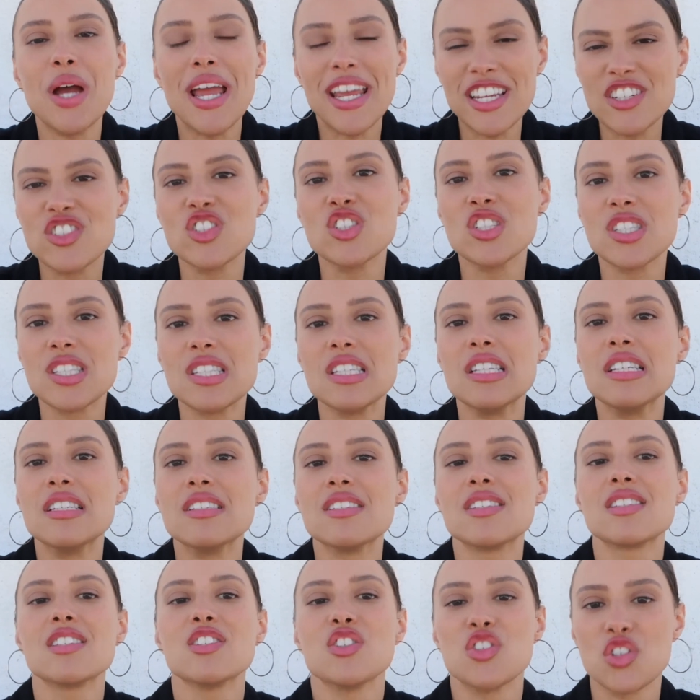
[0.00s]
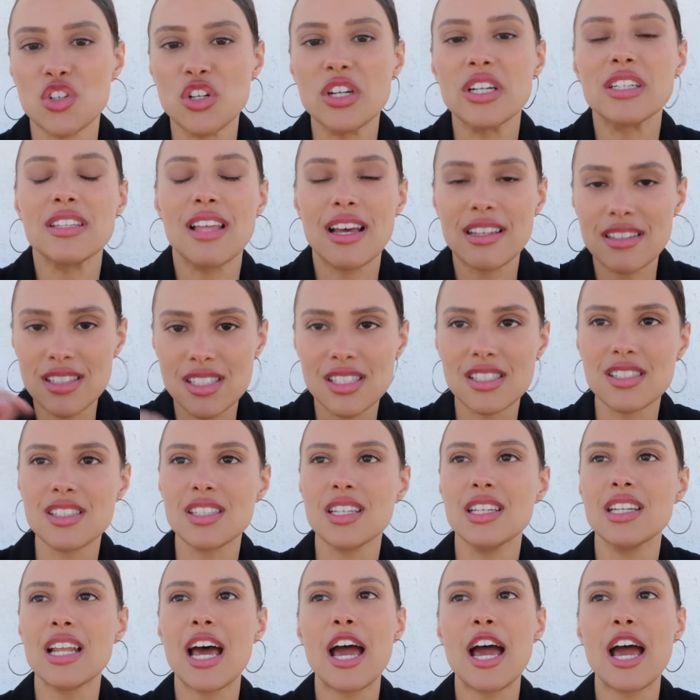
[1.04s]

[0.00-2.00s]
agencies during that season.